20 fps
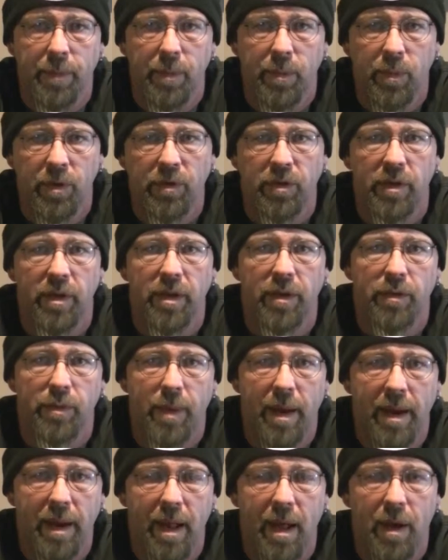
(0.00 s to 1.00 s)
which it is
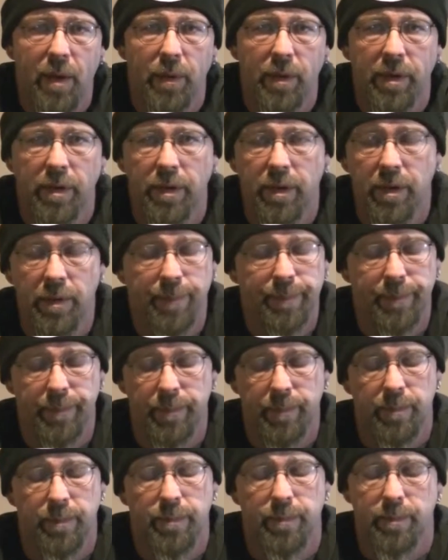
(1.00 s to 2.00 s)
right now in
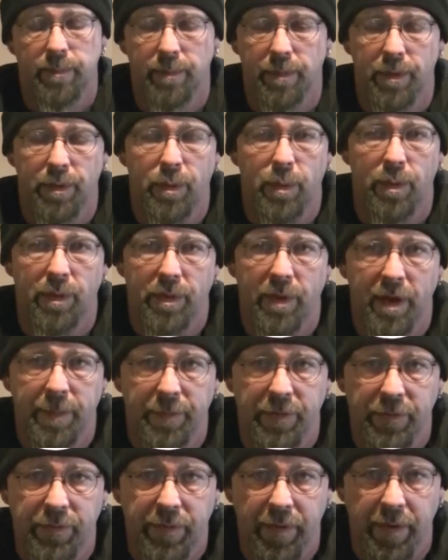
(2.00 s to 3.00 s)
the northern
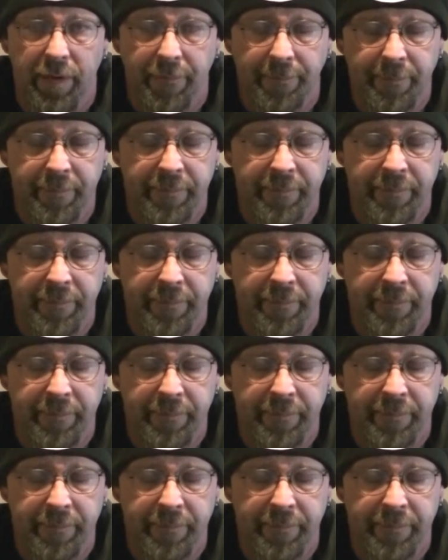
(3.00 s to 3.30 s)
hemisphere.